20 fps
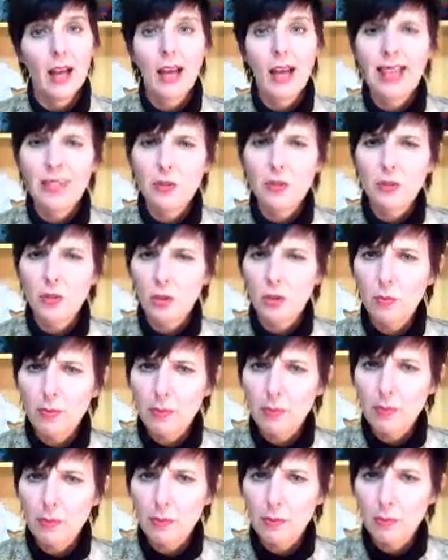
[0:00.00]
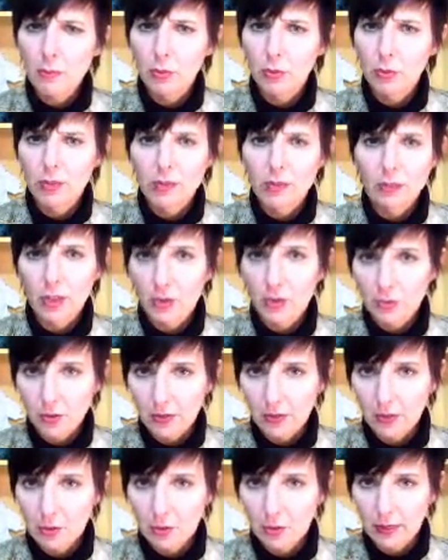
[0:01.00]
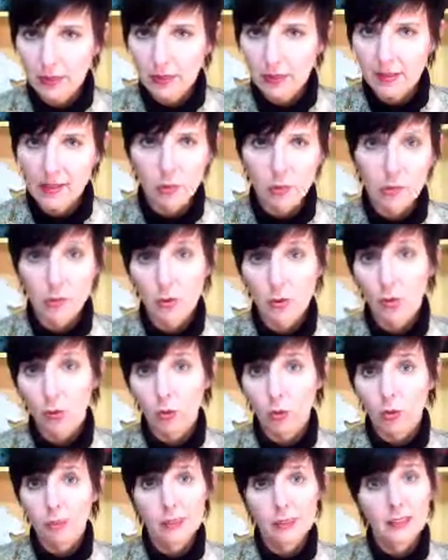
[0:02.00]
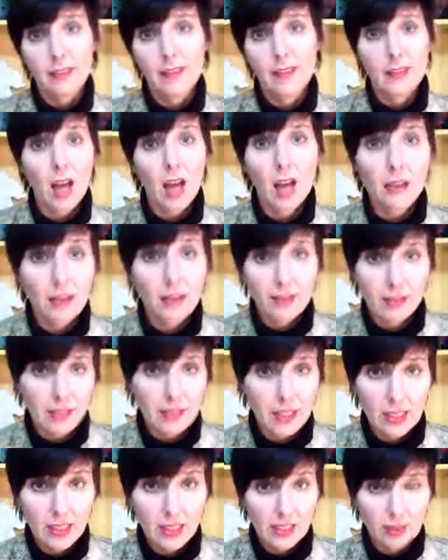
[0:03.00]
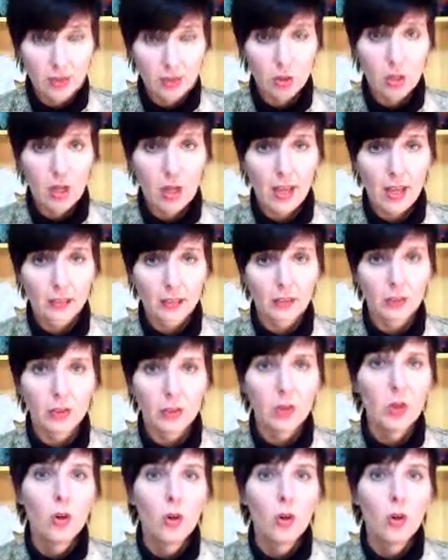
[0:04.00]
I hear so many people who are frustrated because they were told not to sing as a child,